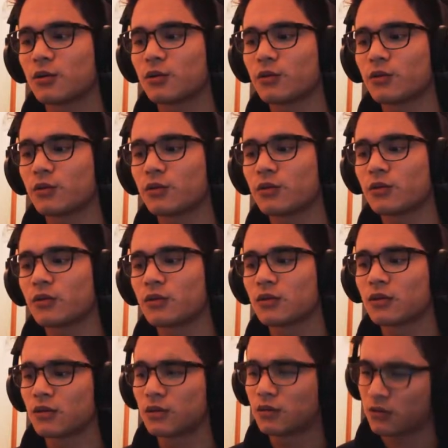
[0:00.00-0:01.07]
Ooh.
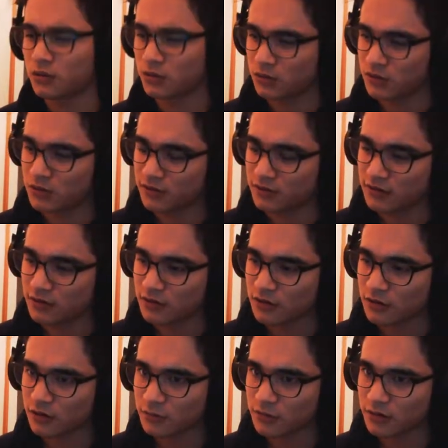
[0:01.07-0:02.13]
Is he in a
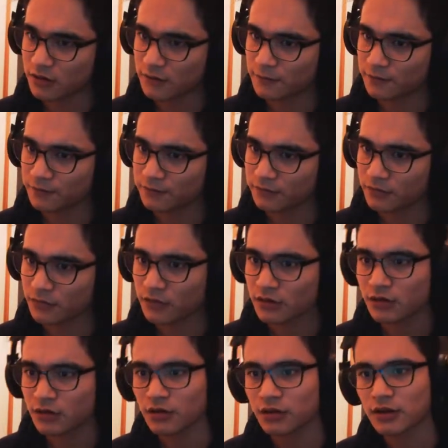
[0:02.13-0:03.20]
coma?
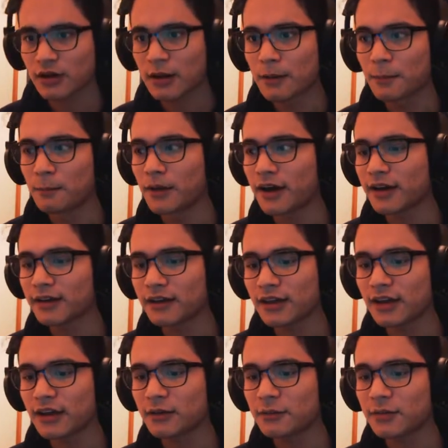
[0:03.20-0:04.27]
My
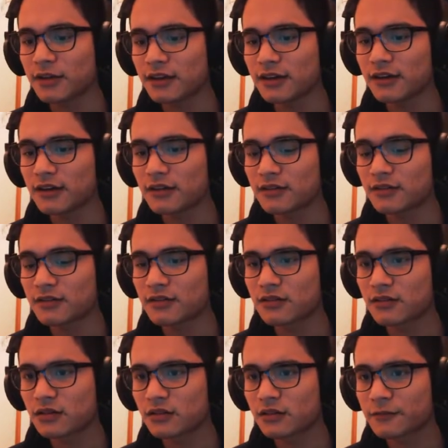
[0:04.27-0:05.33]
name
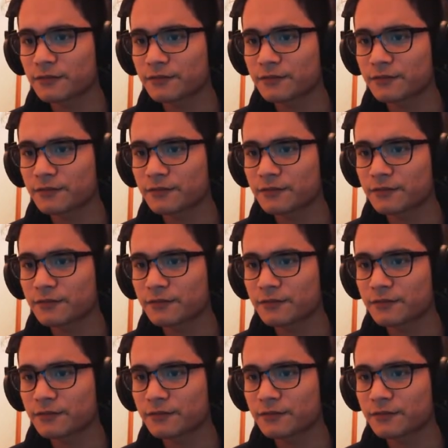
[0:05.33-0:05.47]
is...